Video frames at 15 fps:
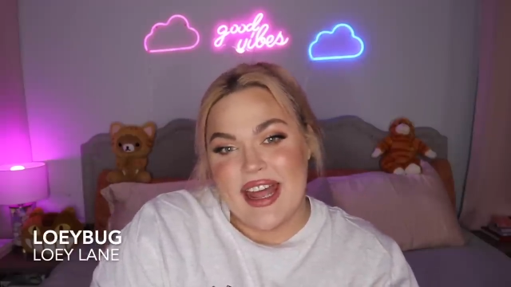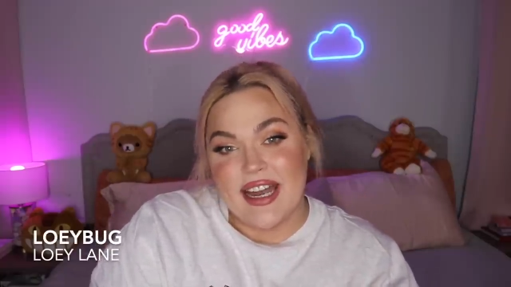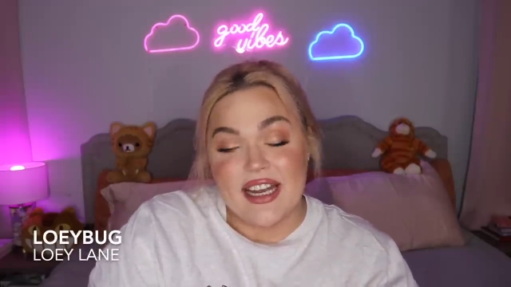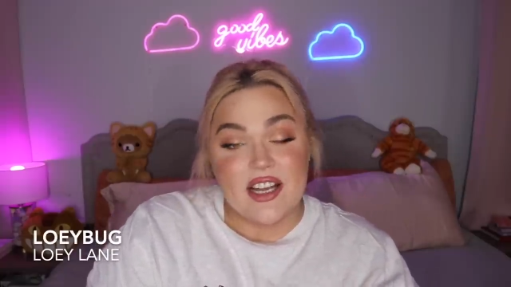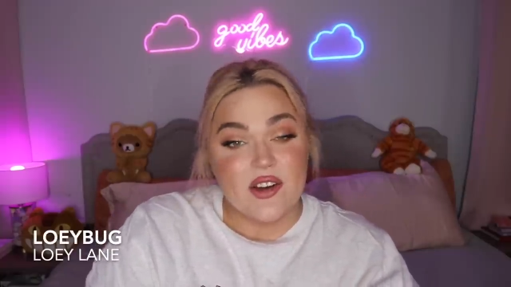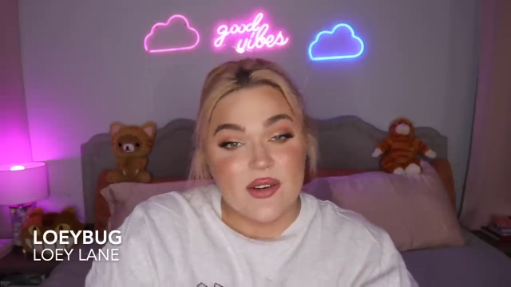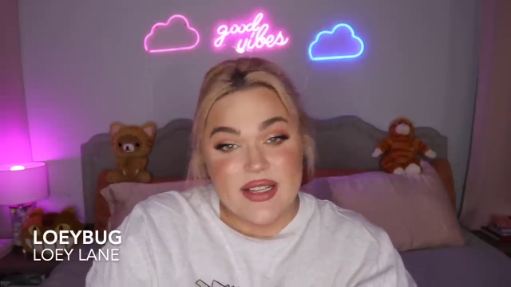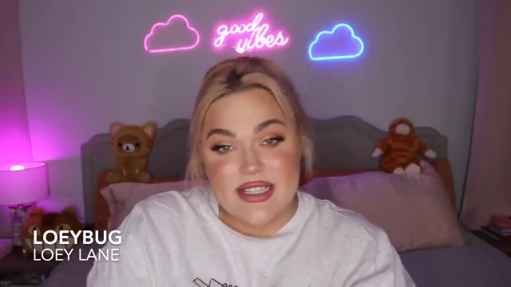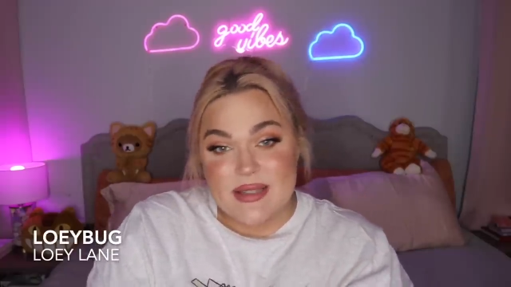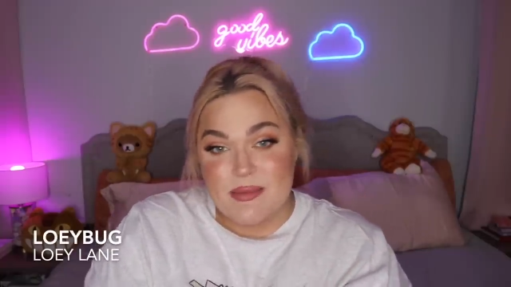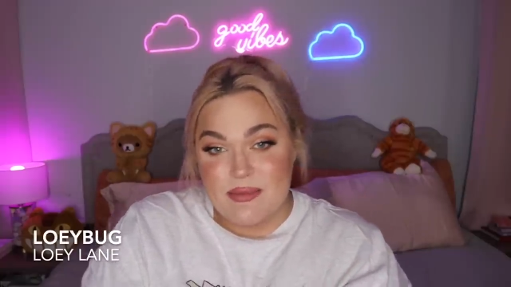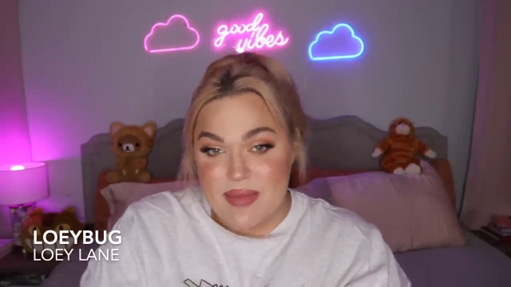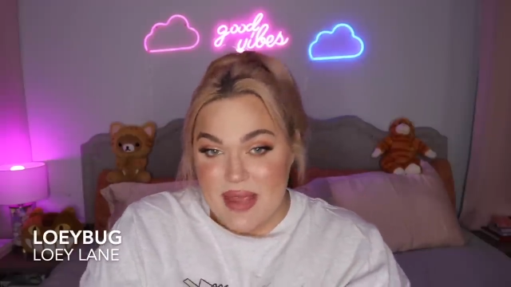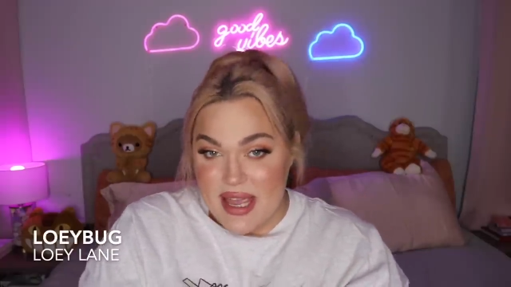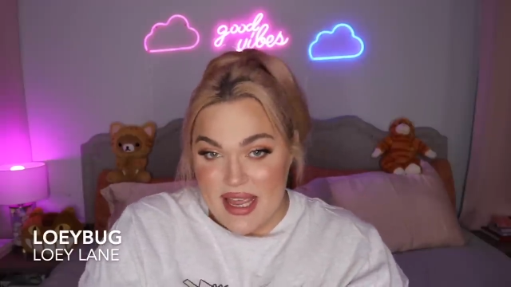and I know it's
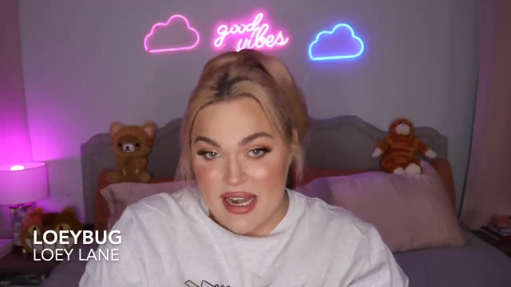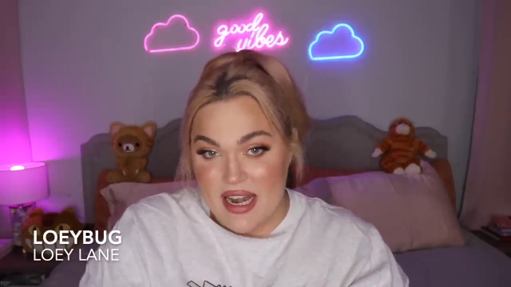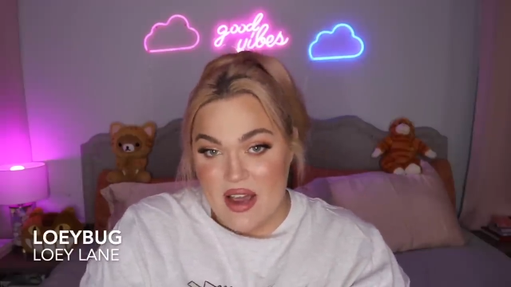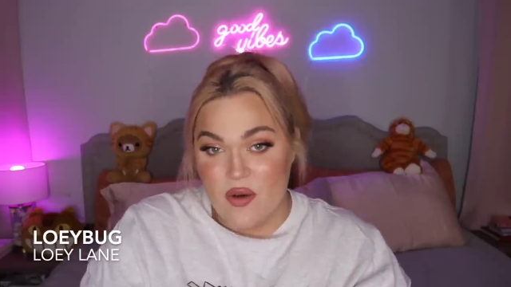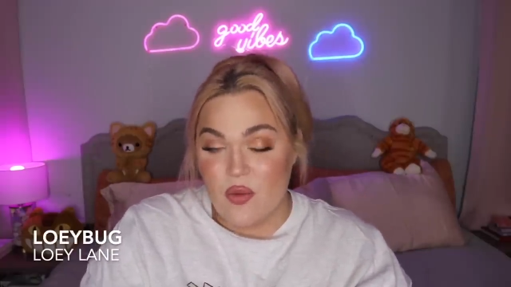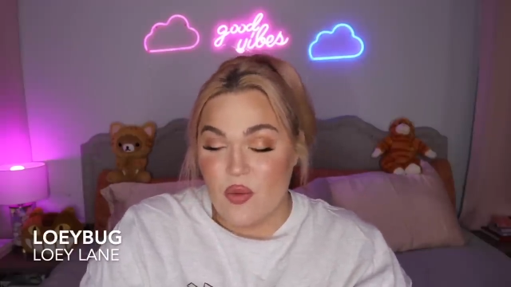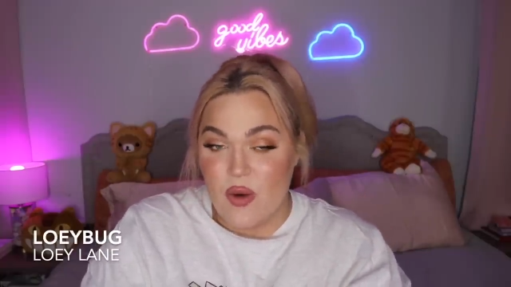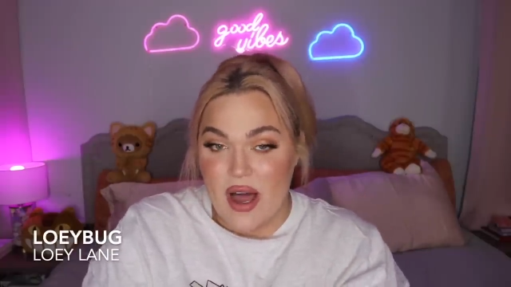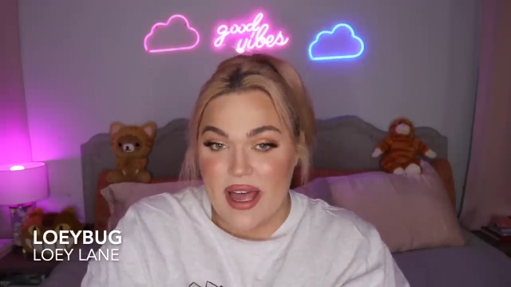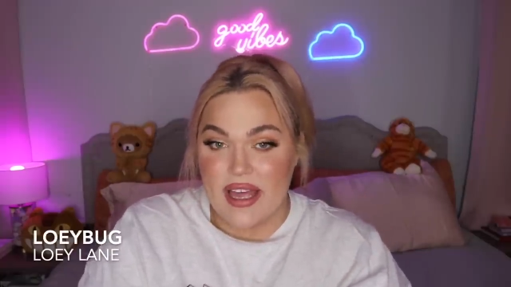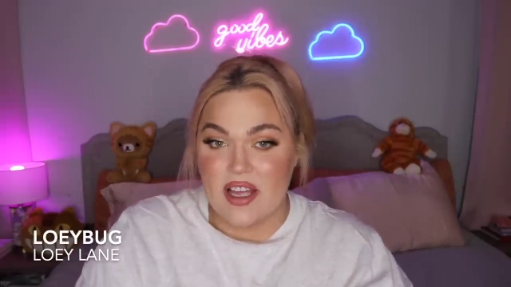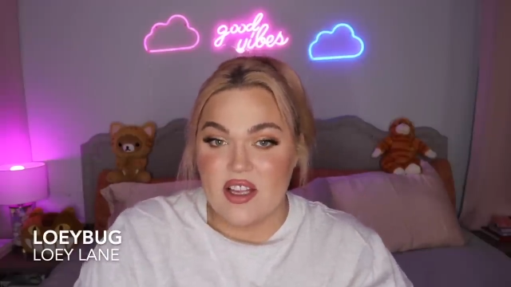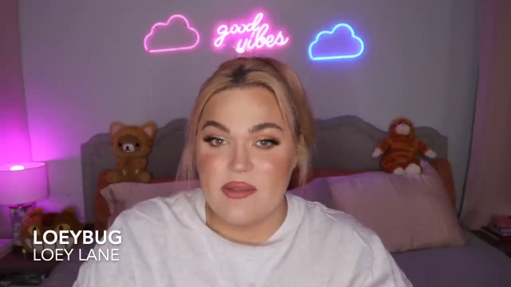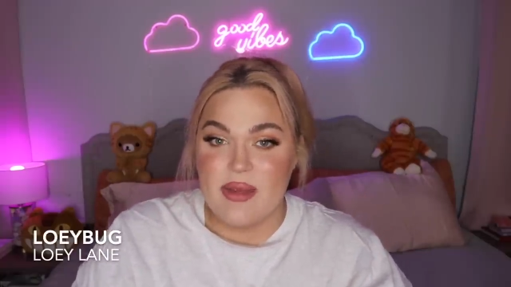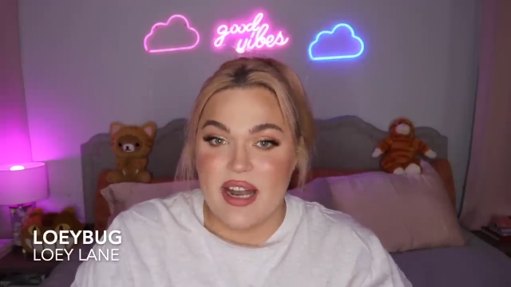been a
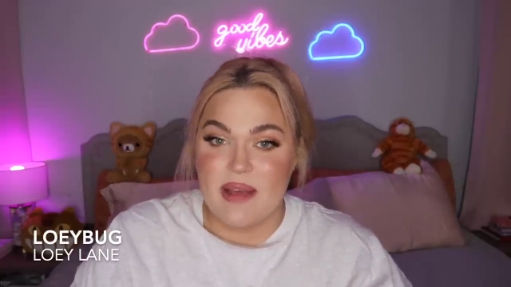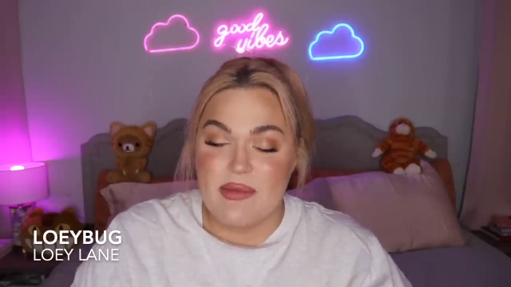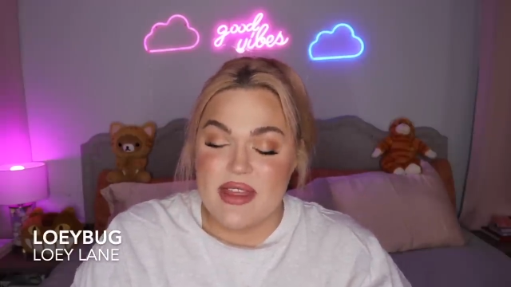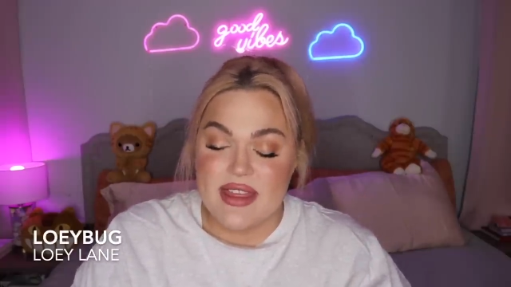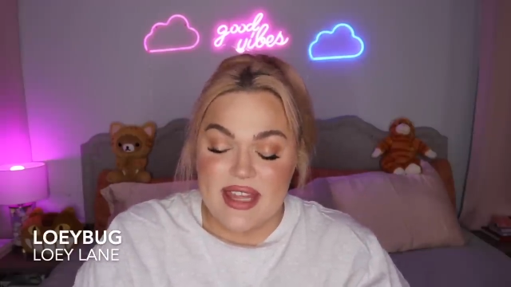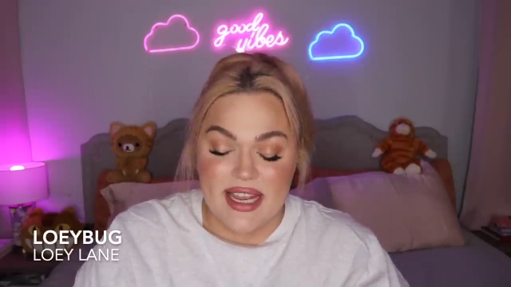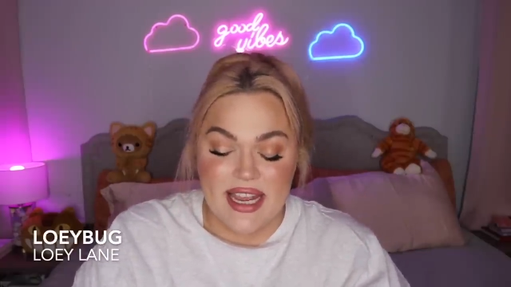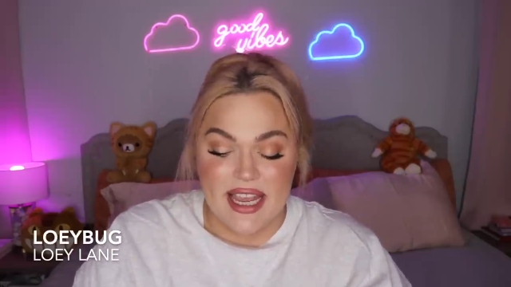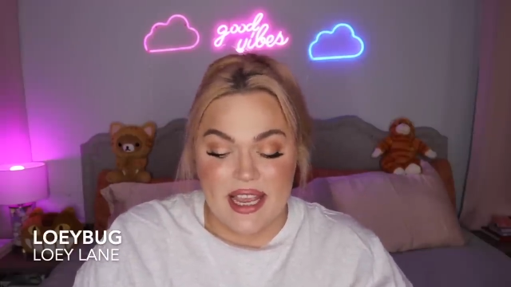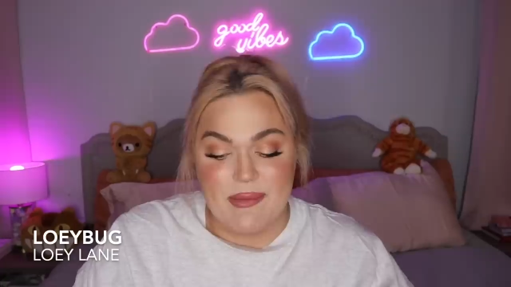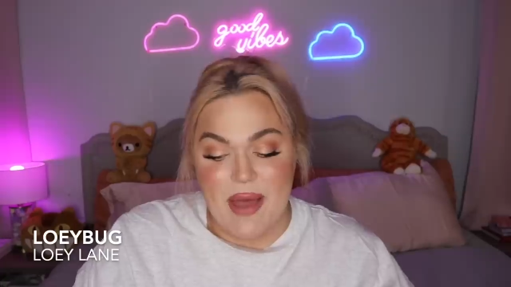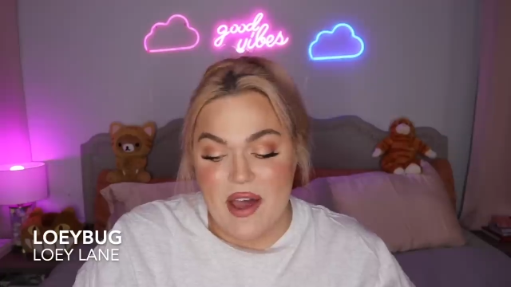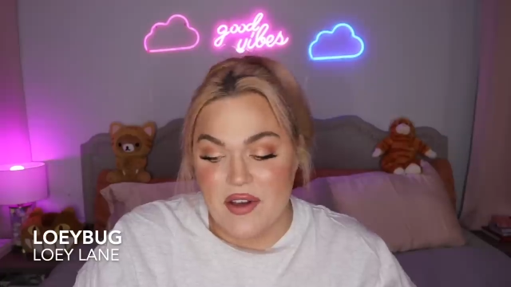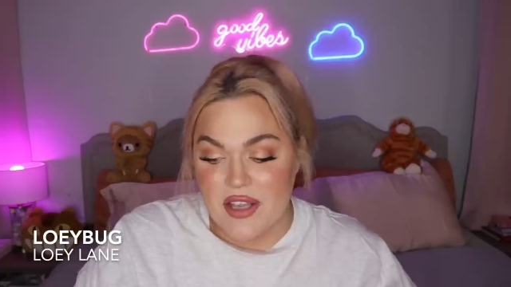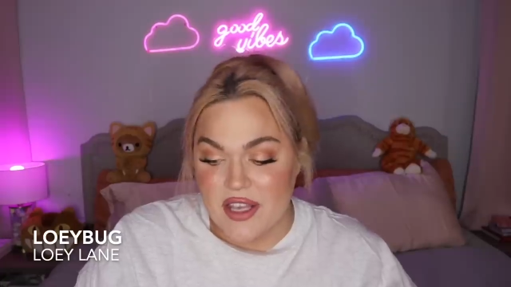while that I've been thinking
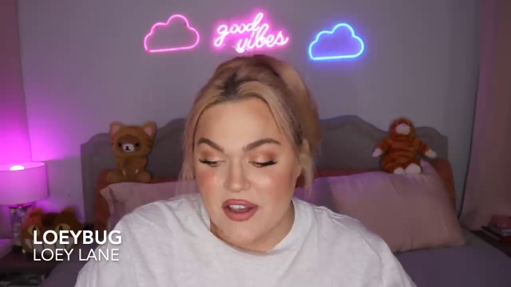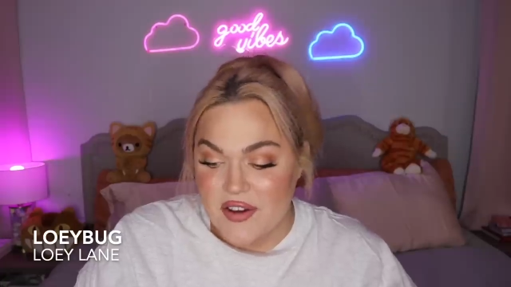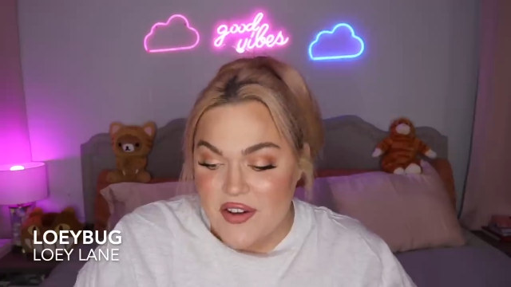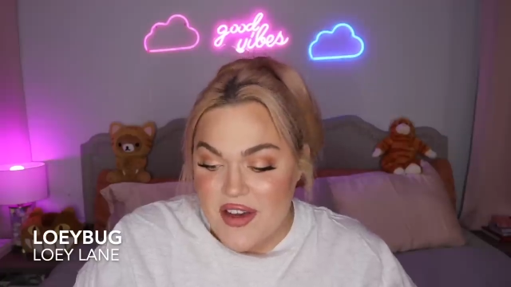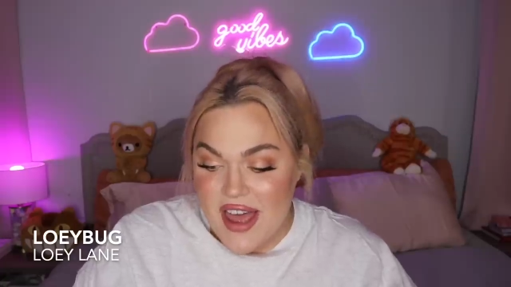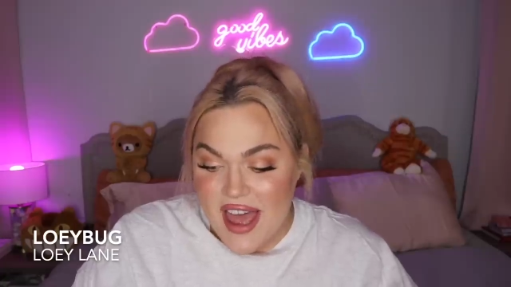about you.